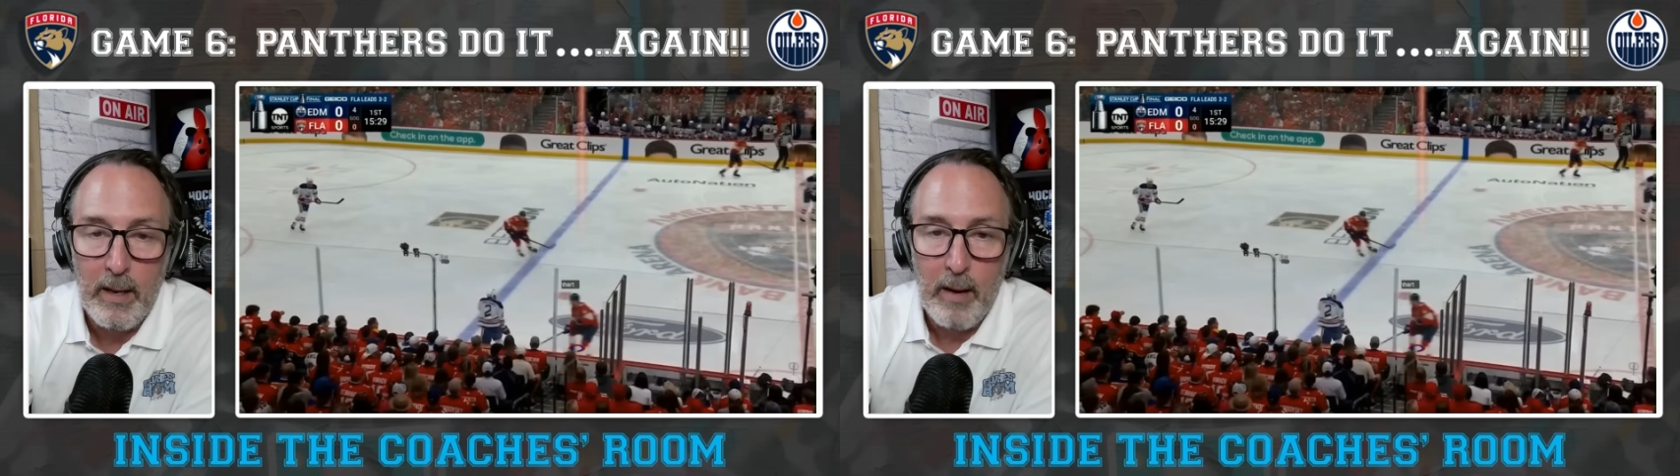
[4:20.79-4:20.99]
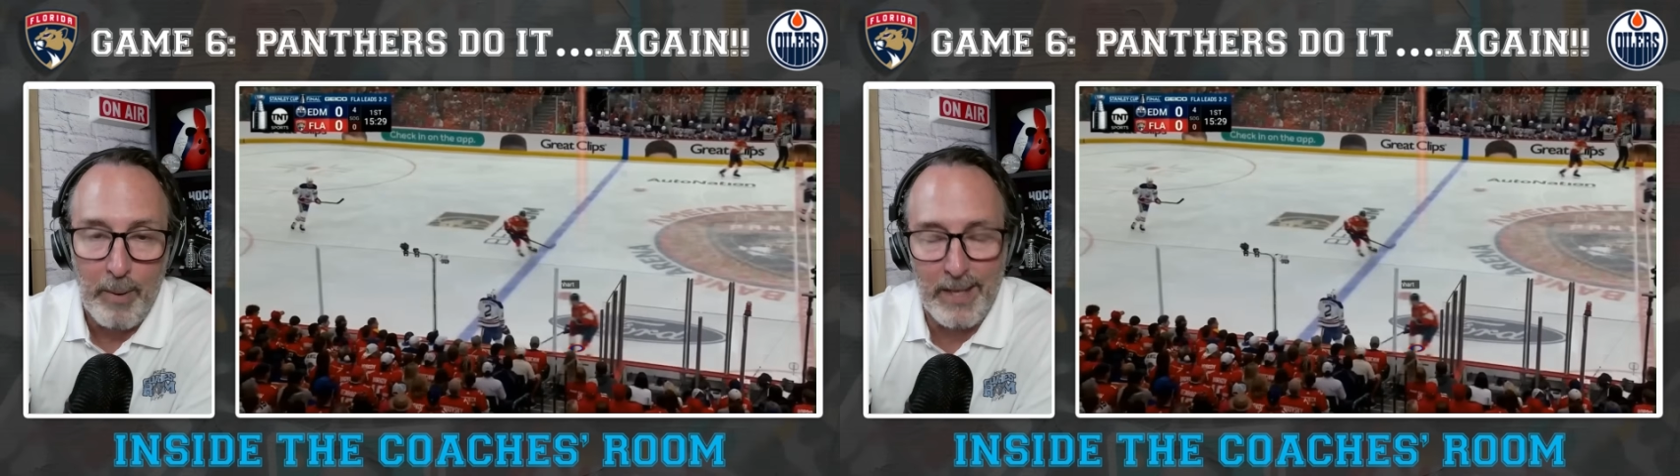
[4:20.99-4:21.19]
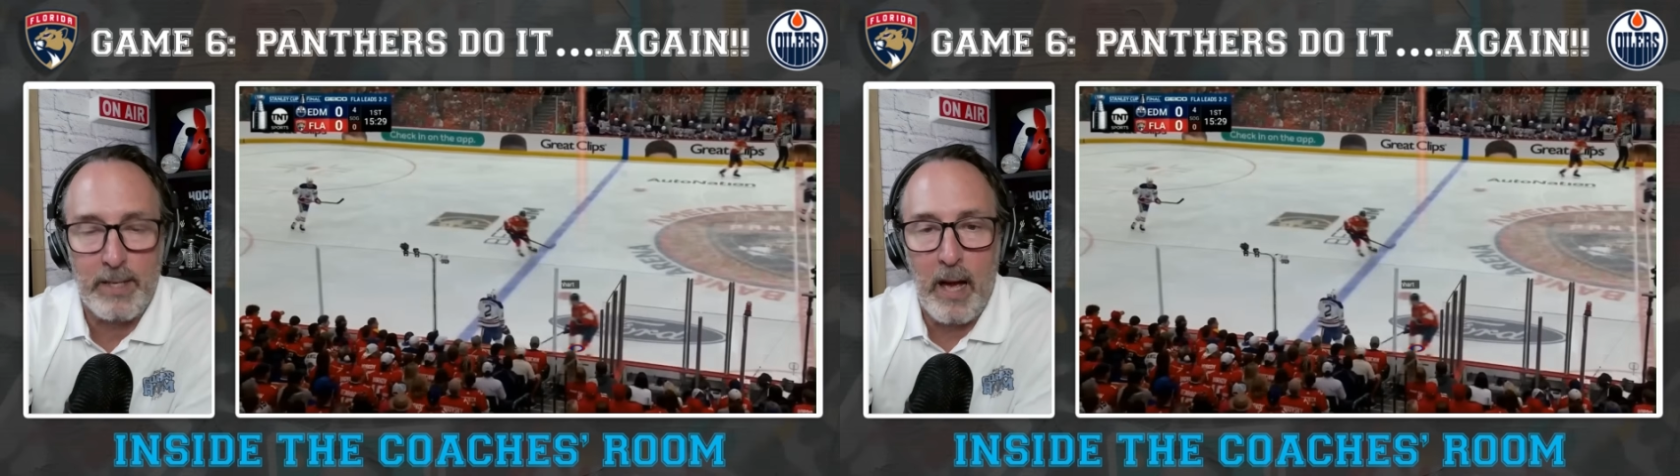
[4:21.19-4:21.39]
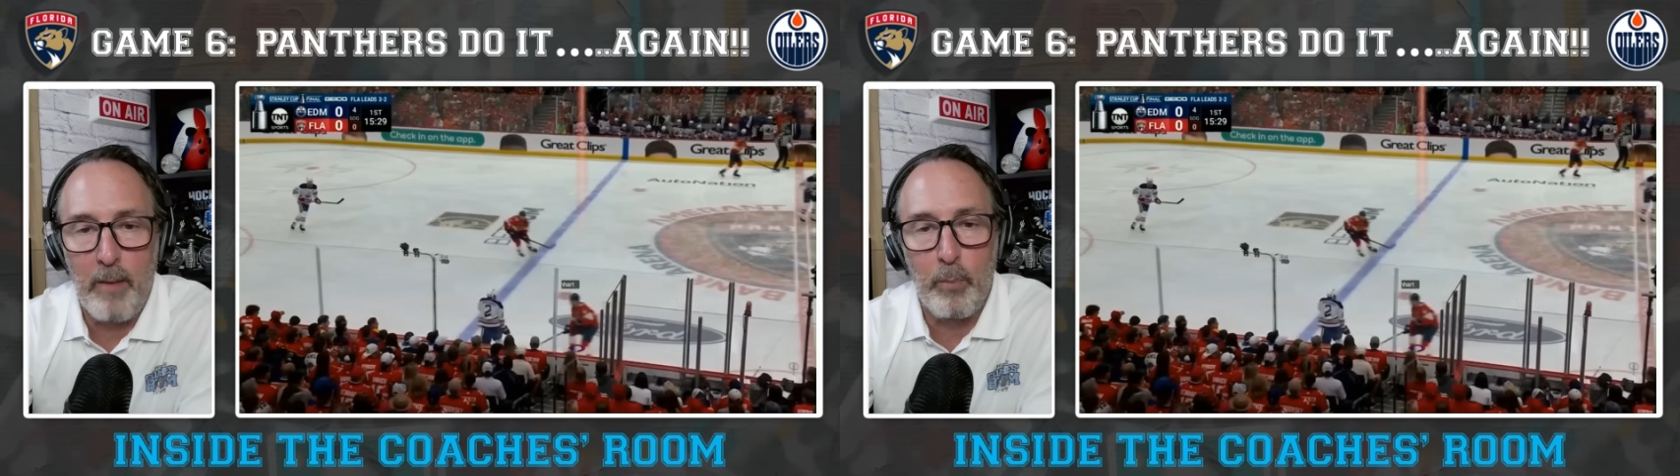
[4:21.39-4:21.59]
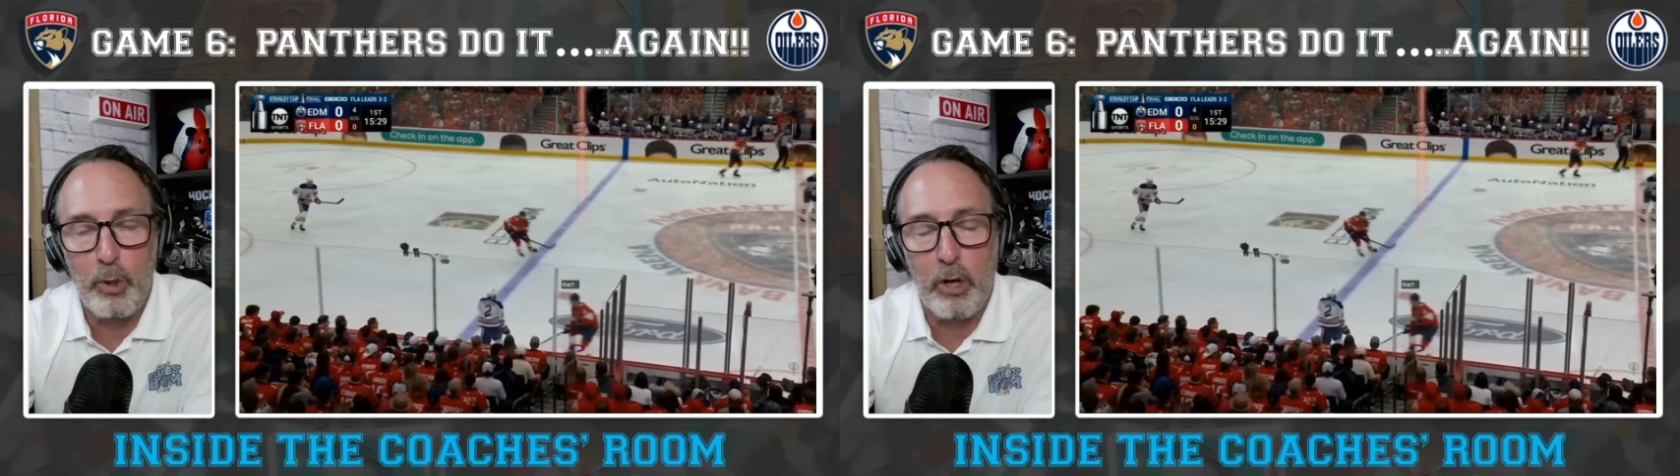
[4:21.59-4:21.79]
By the
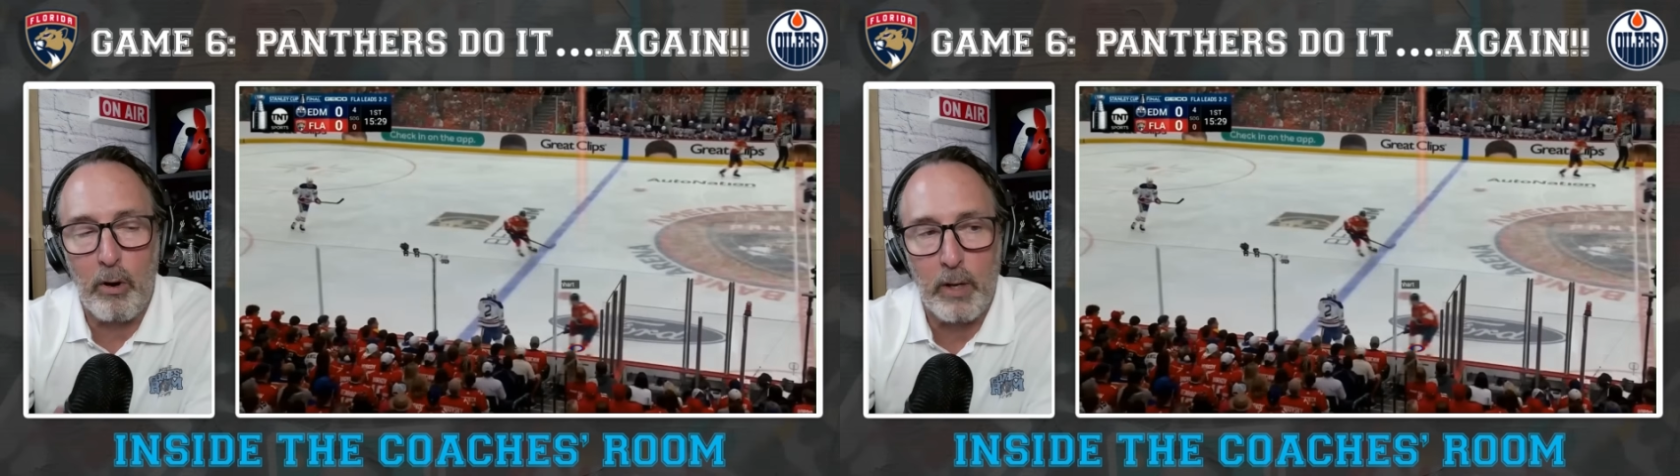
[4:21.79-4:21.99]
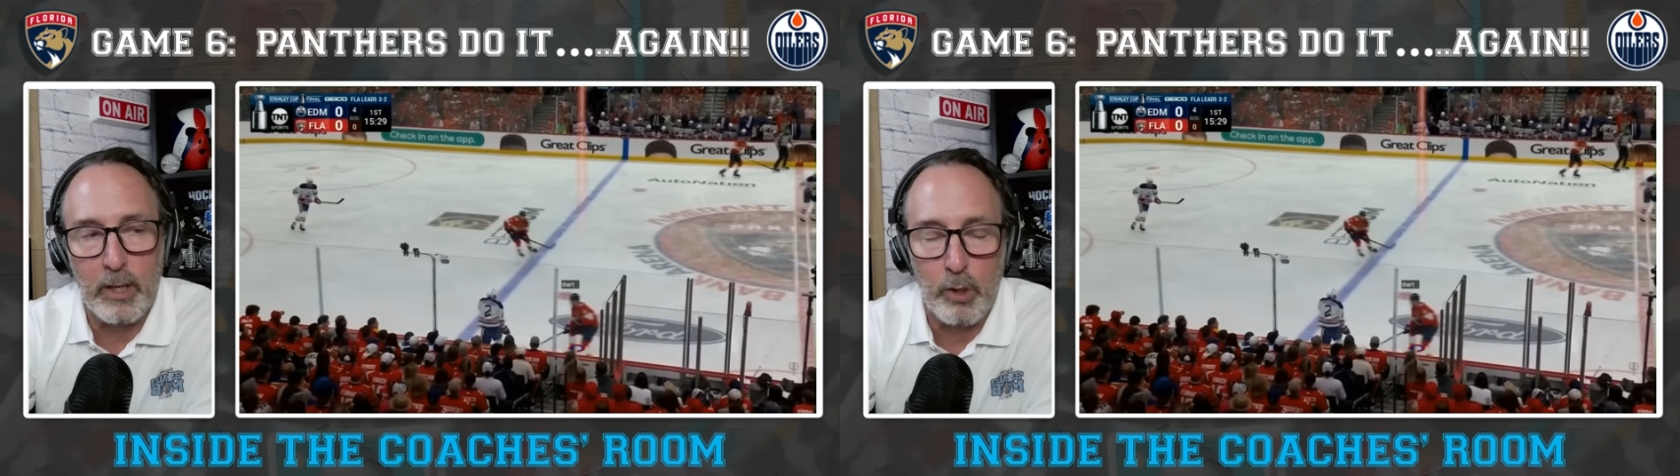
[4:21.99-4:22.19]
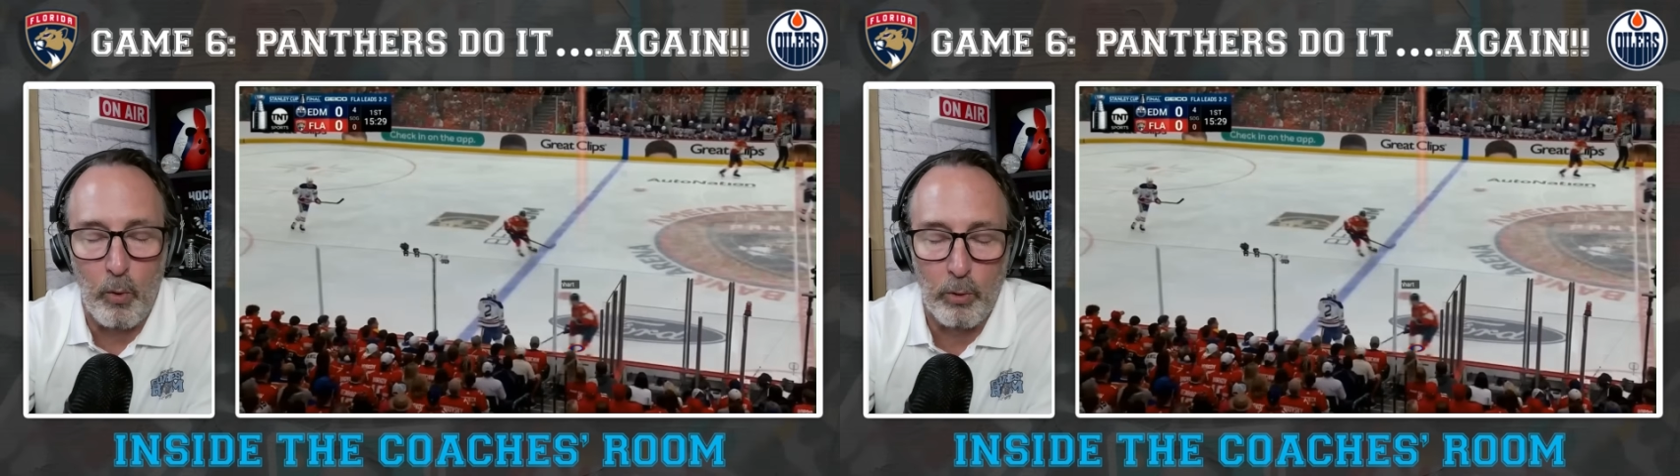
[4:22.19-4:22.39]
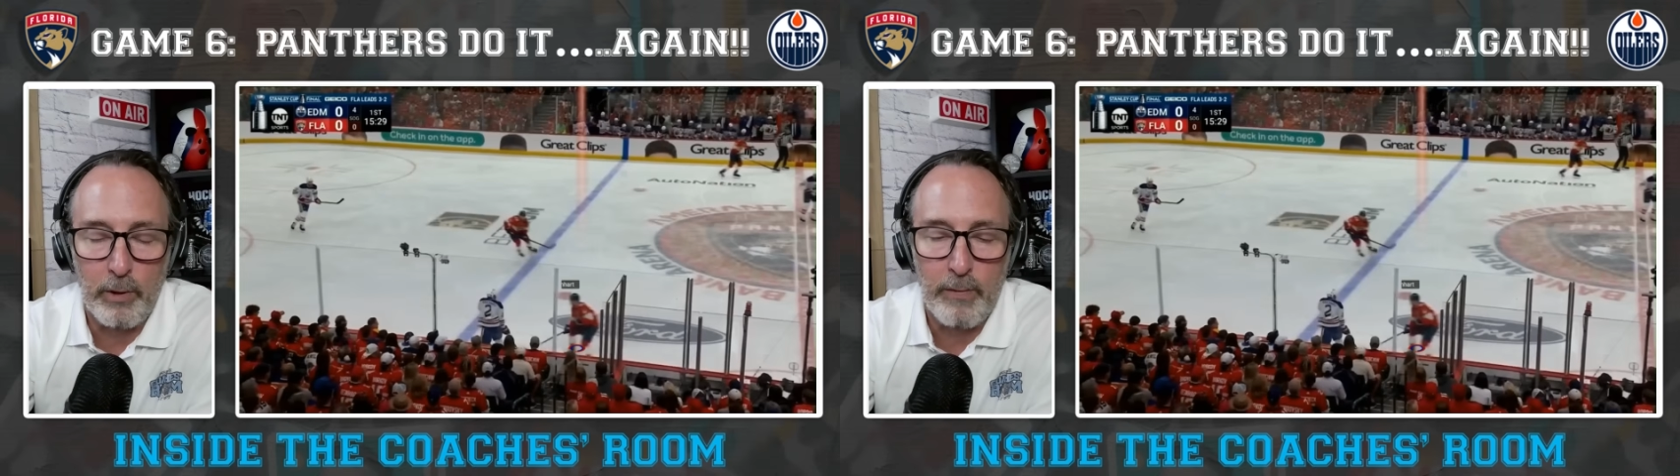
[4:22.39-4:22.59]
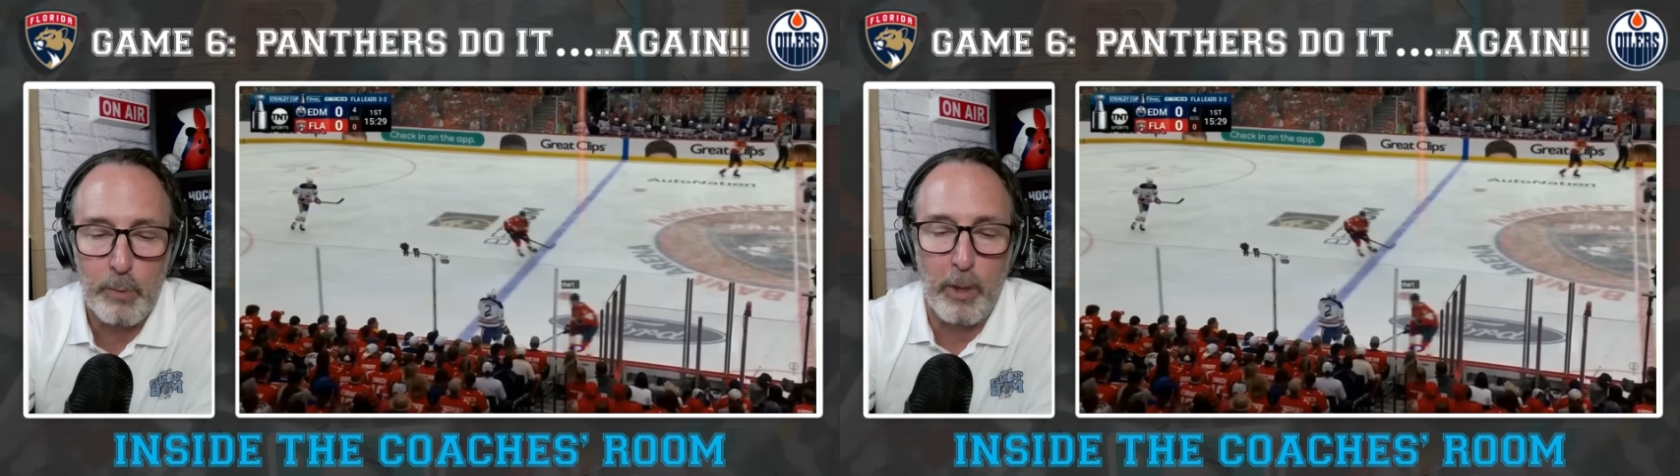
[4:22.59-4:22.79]
time Bouchard gets a hold
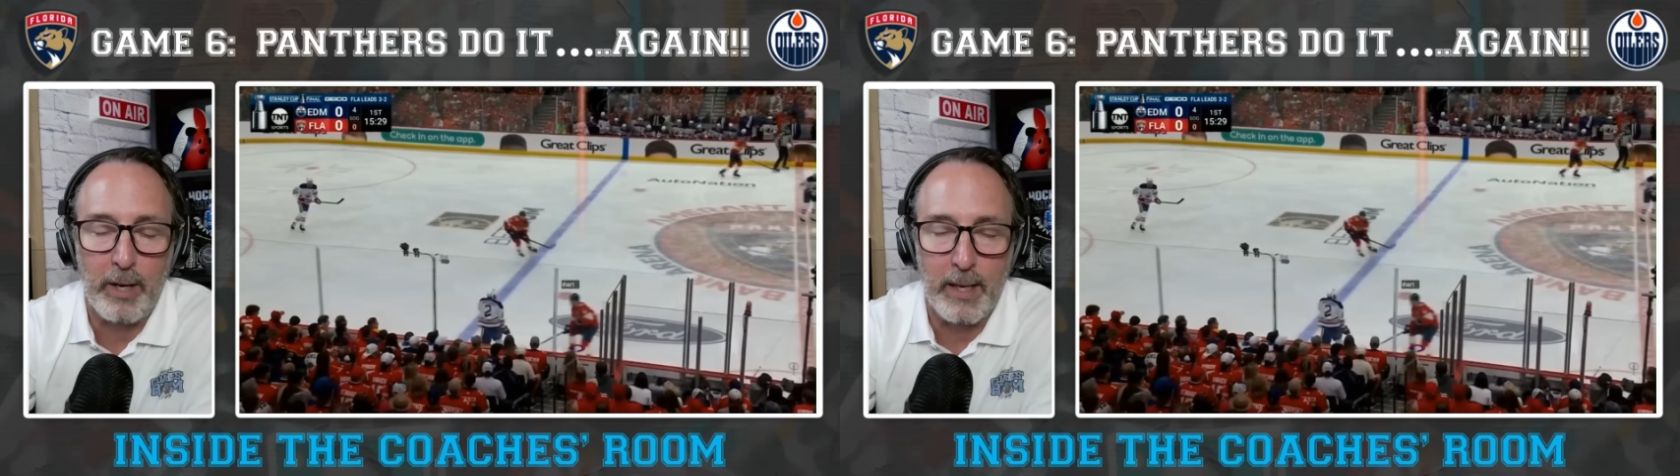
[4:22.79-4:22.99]
of this puck,